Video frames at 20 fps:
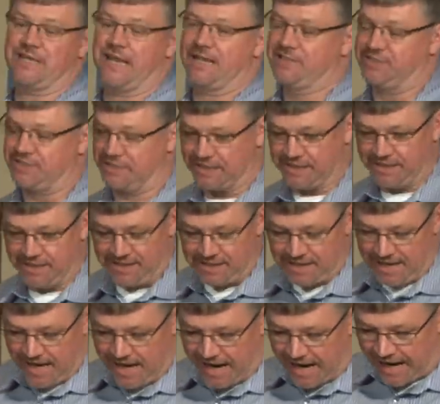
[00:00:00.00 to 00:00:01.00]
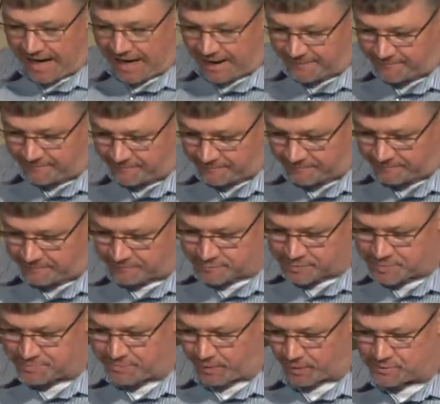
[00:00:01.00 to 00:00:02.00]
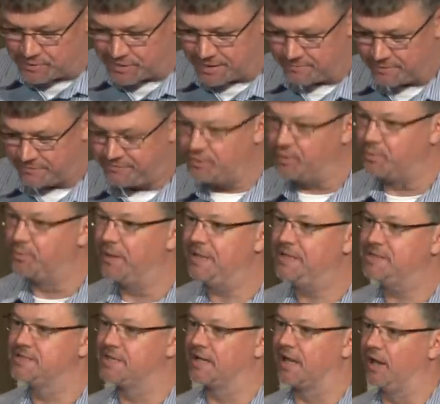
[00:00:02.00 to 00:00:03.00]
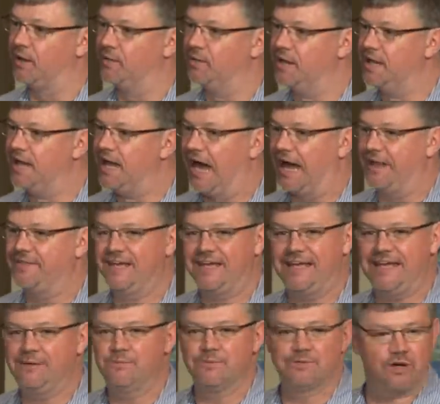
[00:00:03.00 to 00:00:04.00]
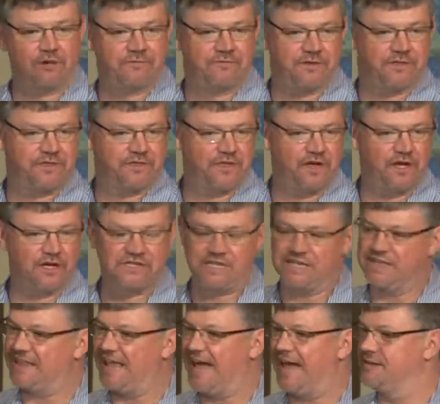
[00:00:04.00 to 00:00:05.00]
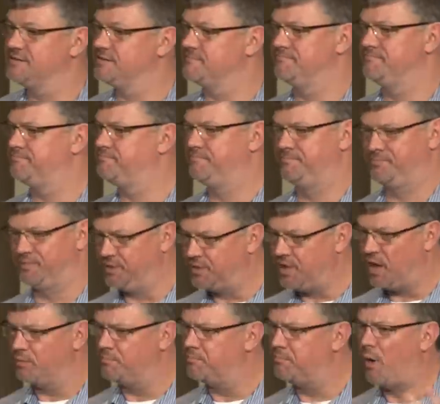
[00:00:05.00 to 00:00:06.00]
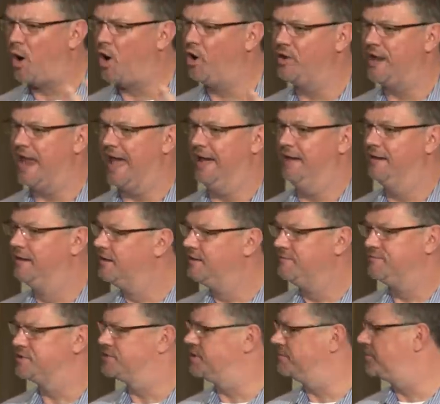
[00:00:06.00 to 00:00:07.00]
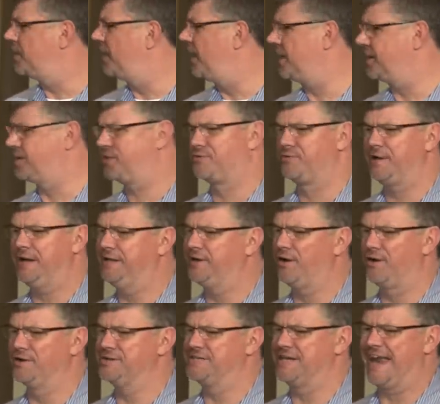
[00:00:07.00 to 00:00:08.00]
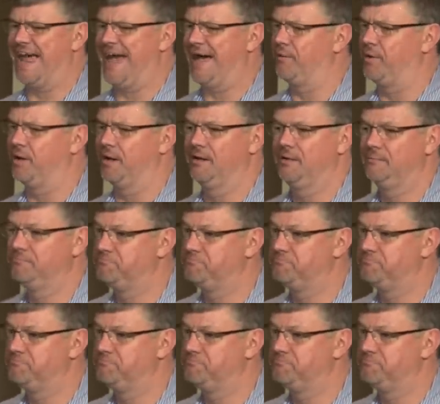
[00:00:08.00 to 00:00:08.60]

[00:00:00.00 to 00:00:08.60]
actually um, spoke to him a few weeks ago, I think he was offered thirty thousand no botnet for something like three dollars an hour.